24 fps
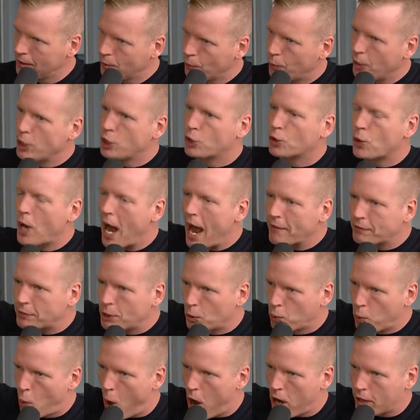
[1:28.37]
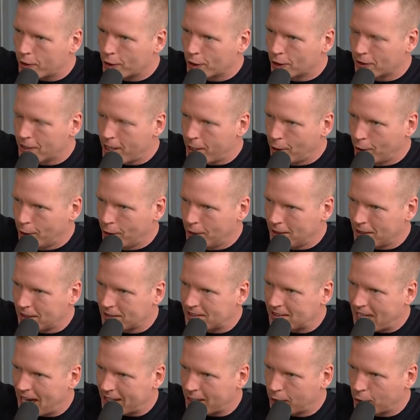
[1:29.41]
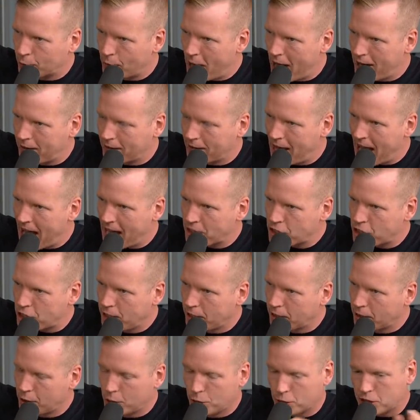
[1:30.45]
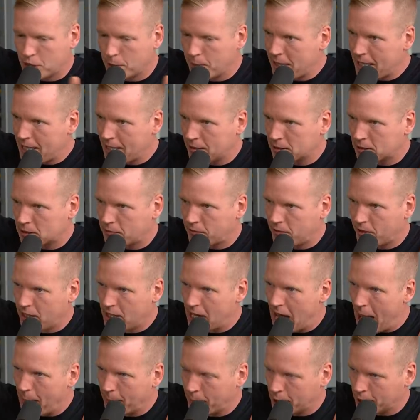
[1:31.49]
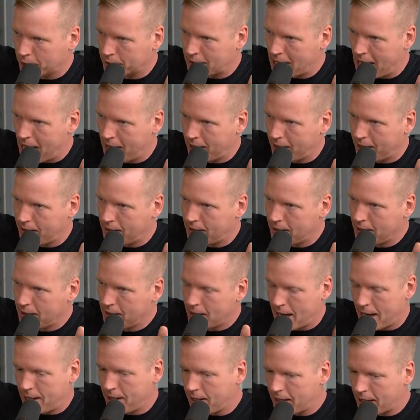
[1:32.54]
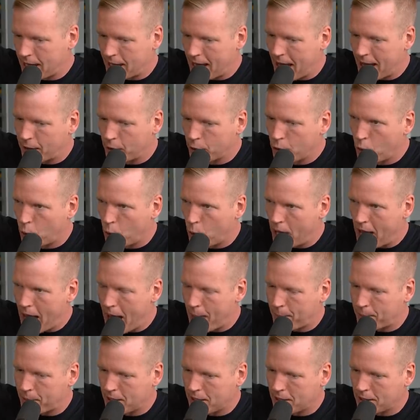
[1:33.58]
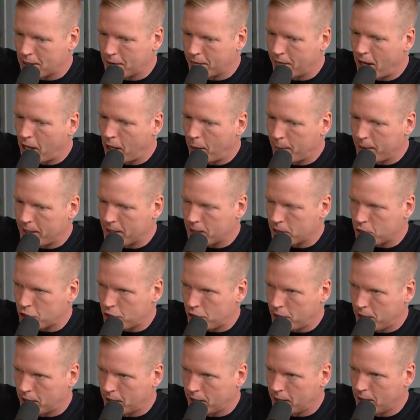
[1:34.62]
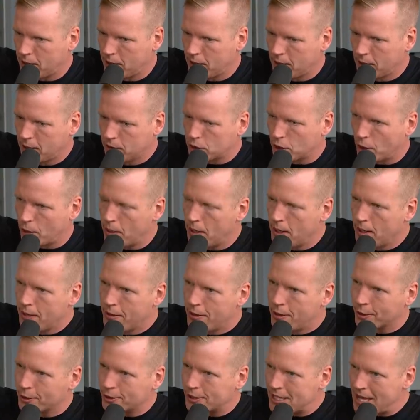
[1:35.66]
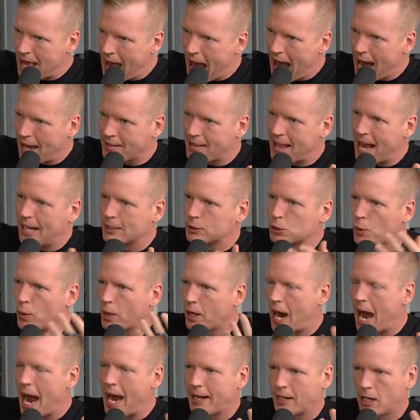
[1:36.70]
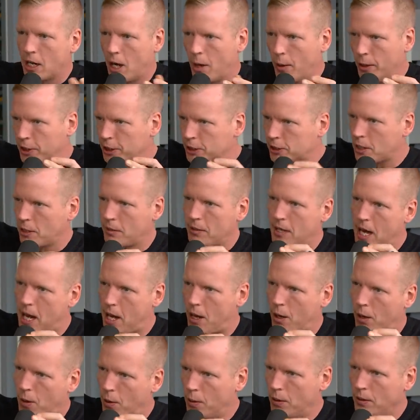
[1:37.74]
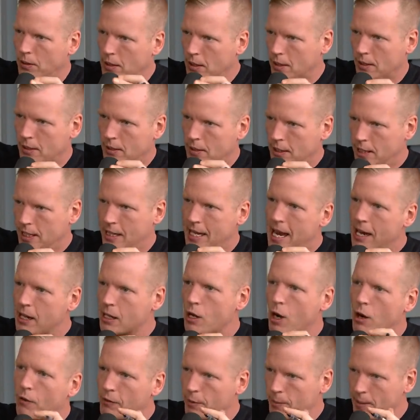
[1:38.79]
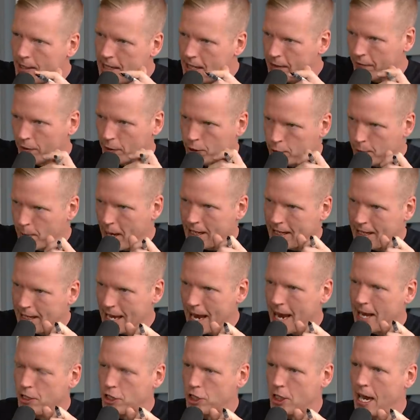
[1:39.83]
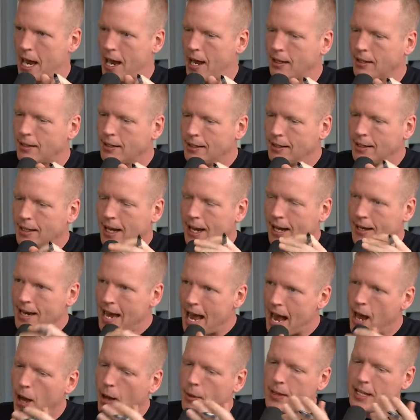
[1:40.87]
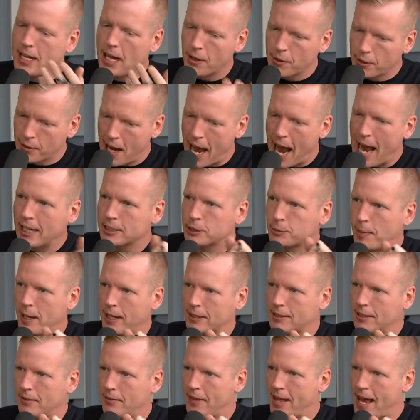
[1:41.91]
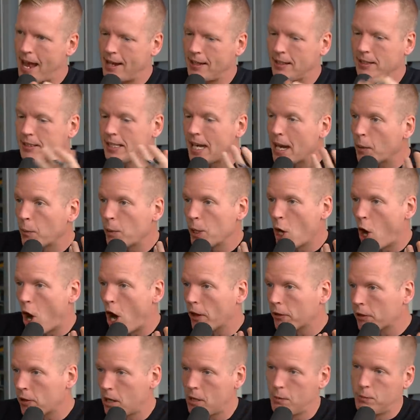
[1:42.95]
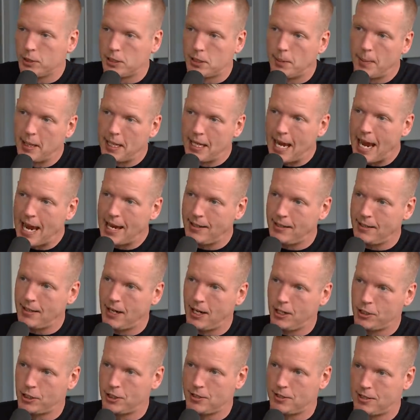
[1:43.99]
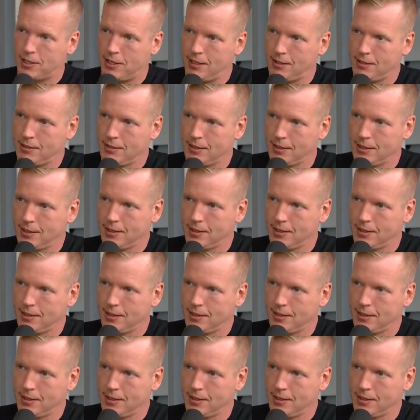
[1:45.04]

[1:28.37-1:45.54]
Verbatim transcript: We drafted Walker Little in the second round last year, who to me has phenomenal talent. And again, I don't know what happened in the development this year. So there's that. That's where I go and just go, no, you got to go from the difference-making edge guy. And now the other aspect of that is, yeah, we all thought it was going to be Aidan Hutchinson.